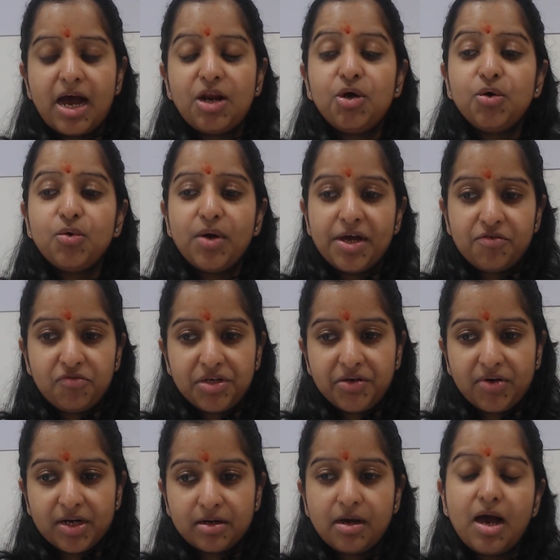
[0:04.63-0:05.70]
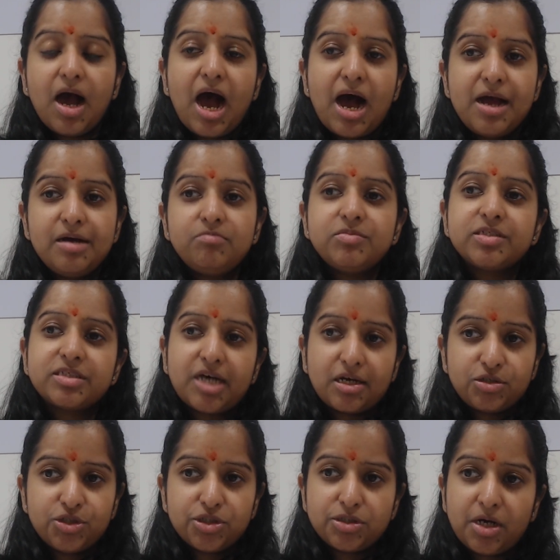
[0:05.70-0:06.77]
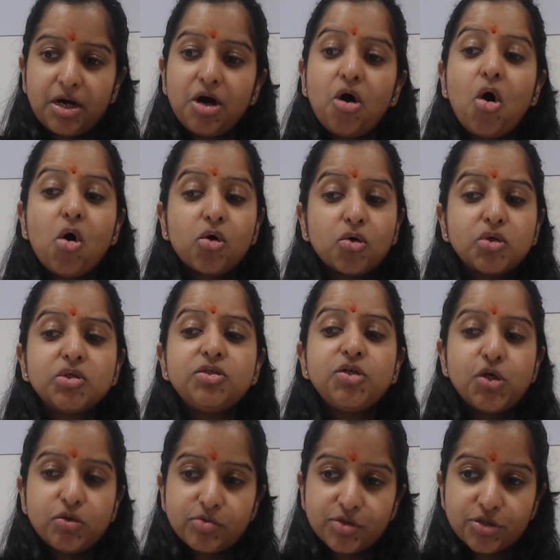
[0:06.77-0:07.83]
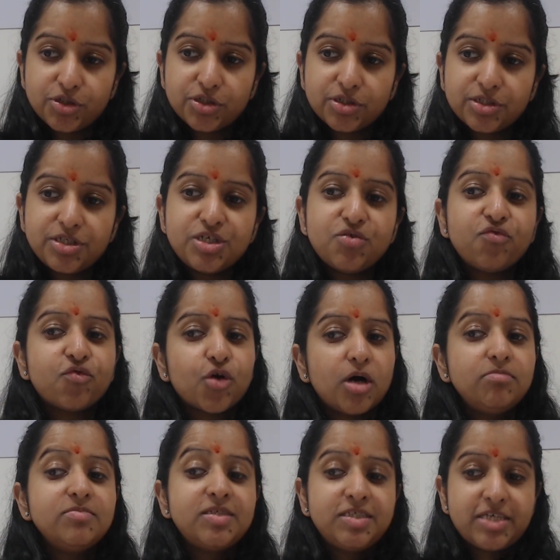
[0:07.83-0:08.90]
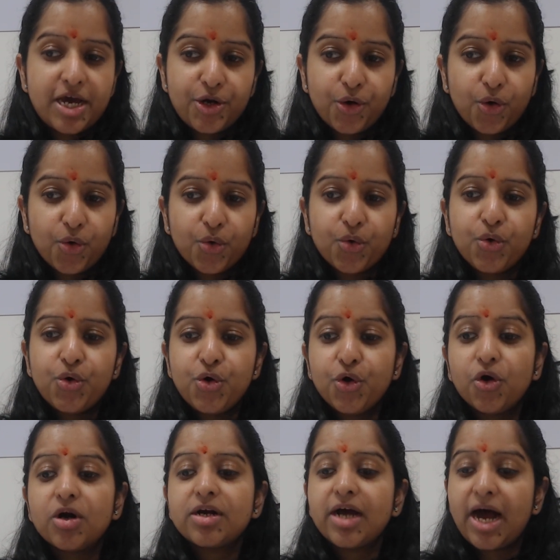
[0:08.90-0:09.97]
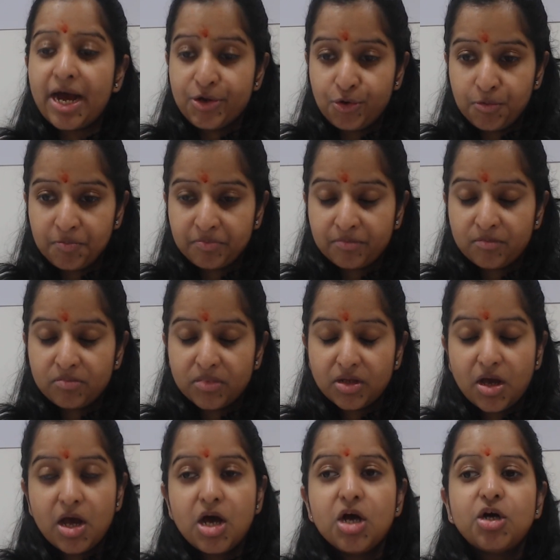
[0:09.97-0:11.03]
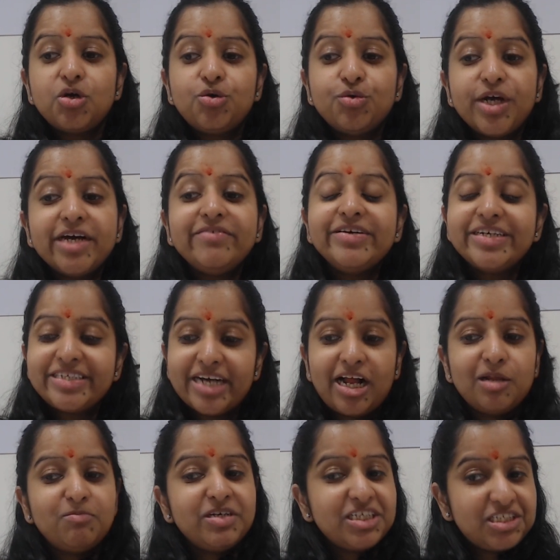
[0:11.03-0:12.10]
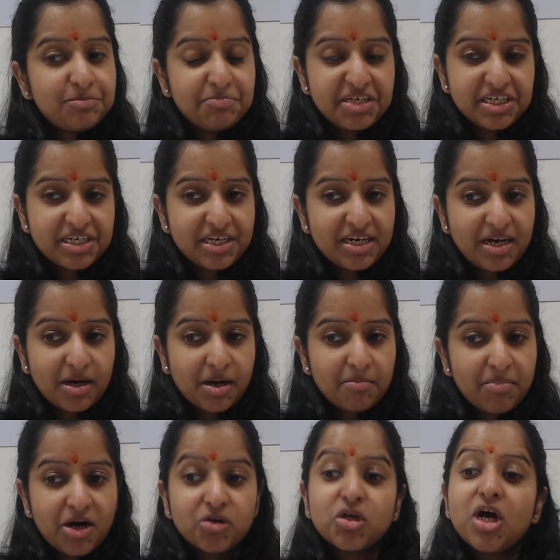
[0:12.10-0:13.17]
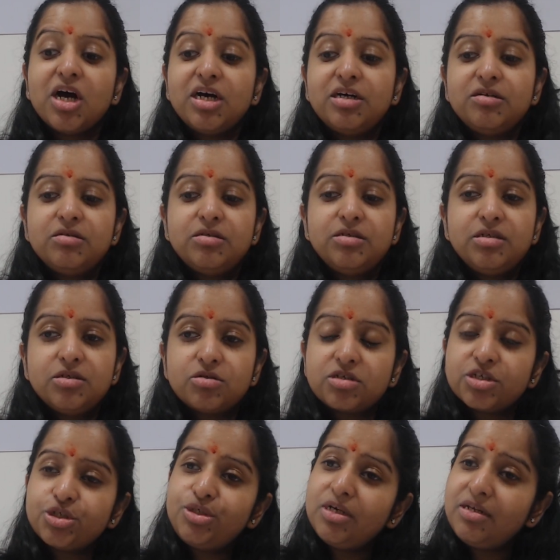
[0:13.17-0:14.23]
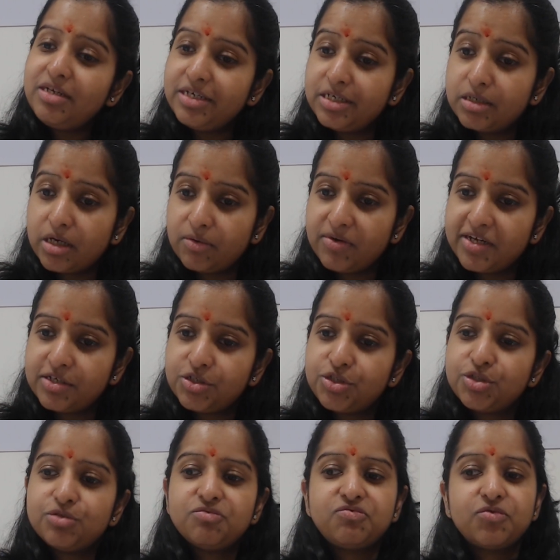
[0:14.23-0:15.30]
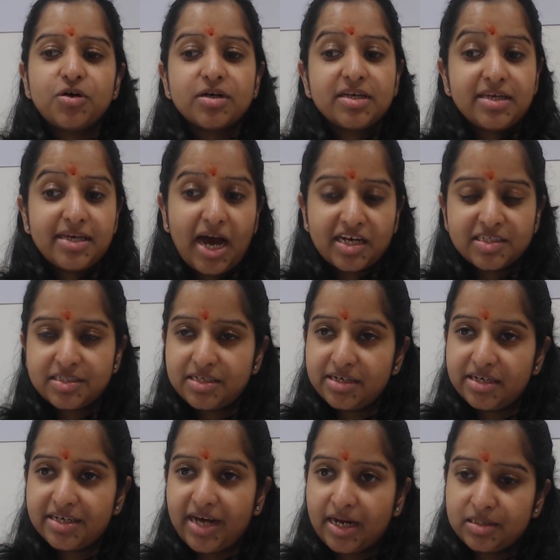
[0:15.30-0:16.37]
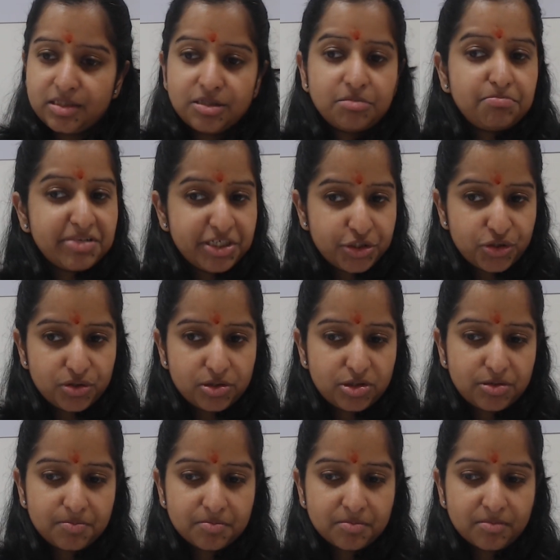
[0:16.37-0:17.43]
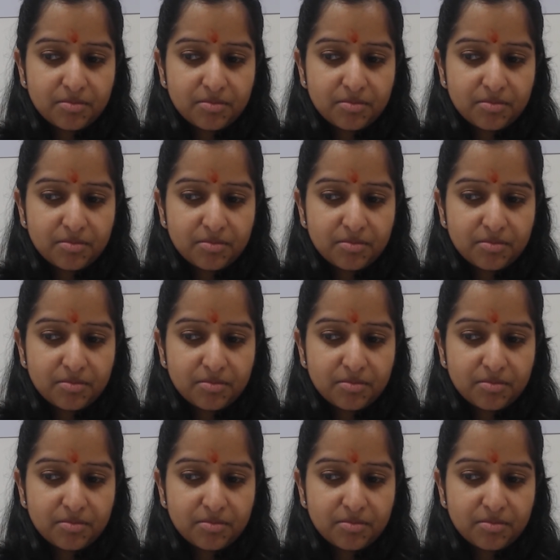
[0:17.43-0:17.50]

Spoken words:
Hello everyone, I am Sanjana, Onco nutritionist from ZenOnco.io. Today we shall be speaking about nutritional intervention for gastric cancer patients.